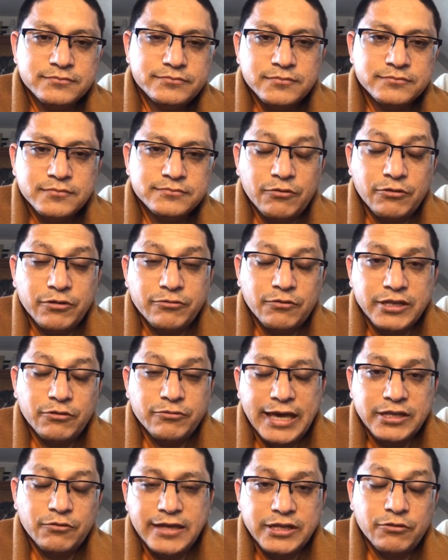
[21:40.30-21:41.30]
We will
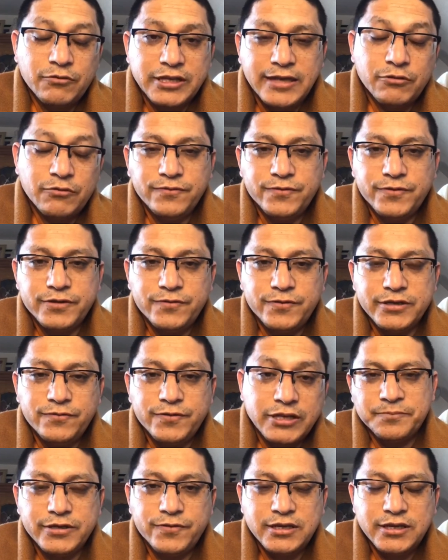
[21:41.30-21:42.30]
gain the
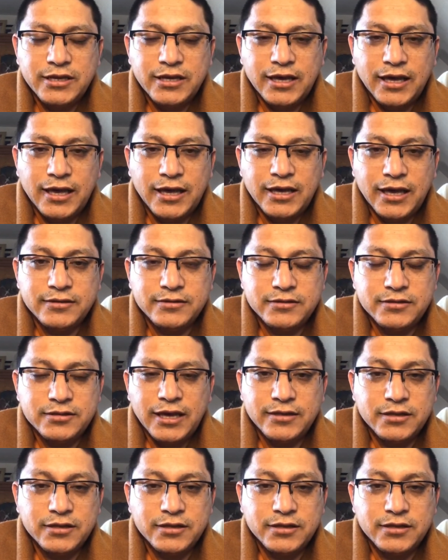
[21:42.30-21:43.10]
confidence and